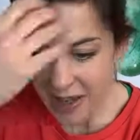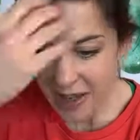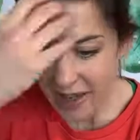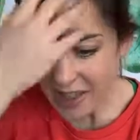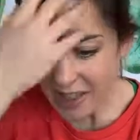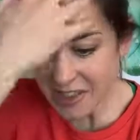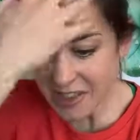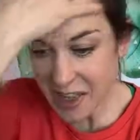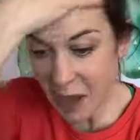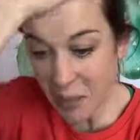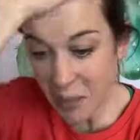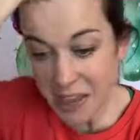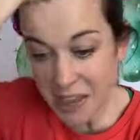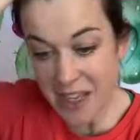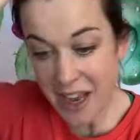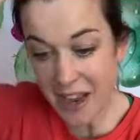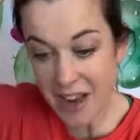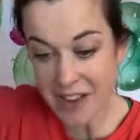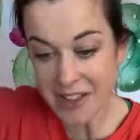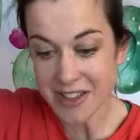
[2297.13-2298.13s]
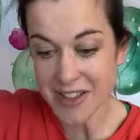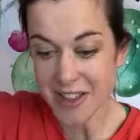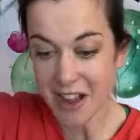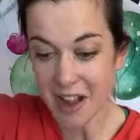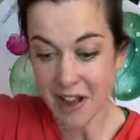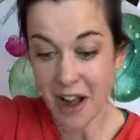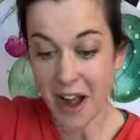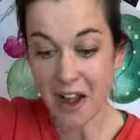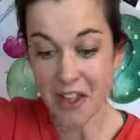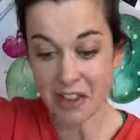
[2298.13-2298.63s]
It's double science.
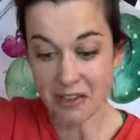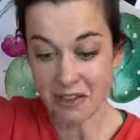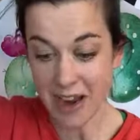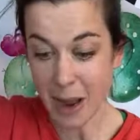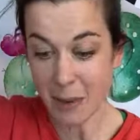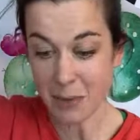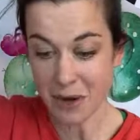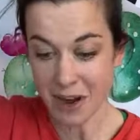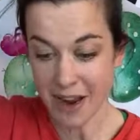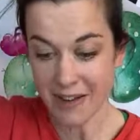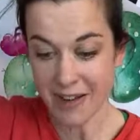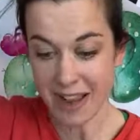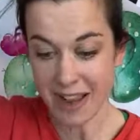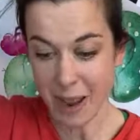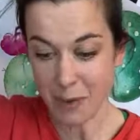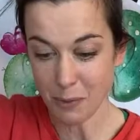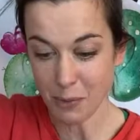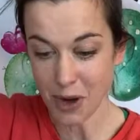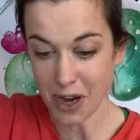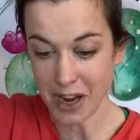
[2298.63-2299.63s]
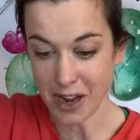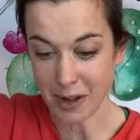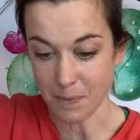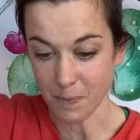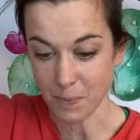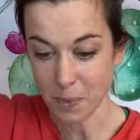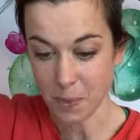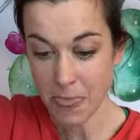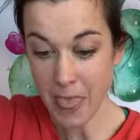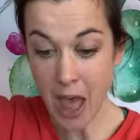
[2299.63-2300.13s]
Oh, Arthur and Abra here again. Brilliant.
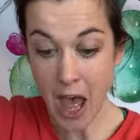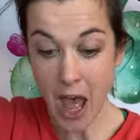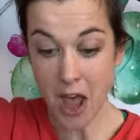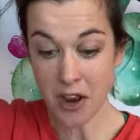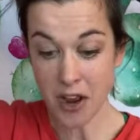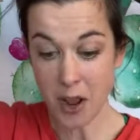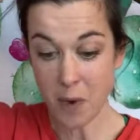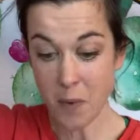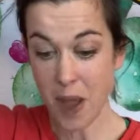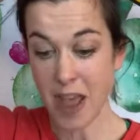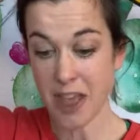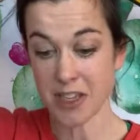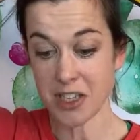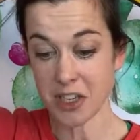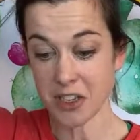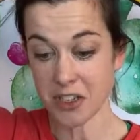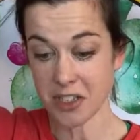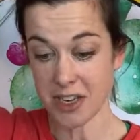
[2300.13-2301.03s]
Oh, no way.